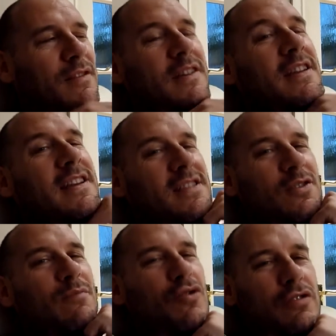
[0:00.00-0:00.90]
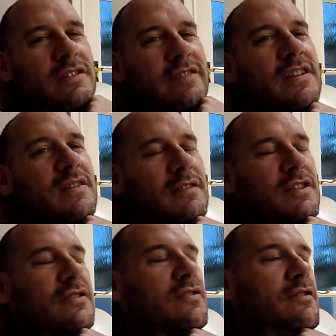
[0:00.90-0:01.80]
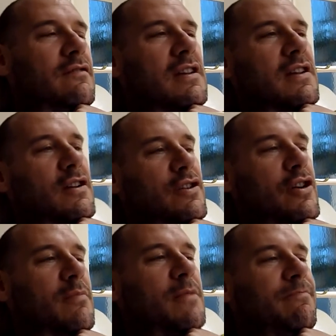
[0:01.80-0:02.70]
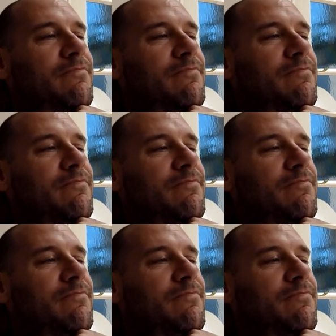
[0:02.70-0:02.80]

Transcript: but Denise done most of it, and she's done a really good job.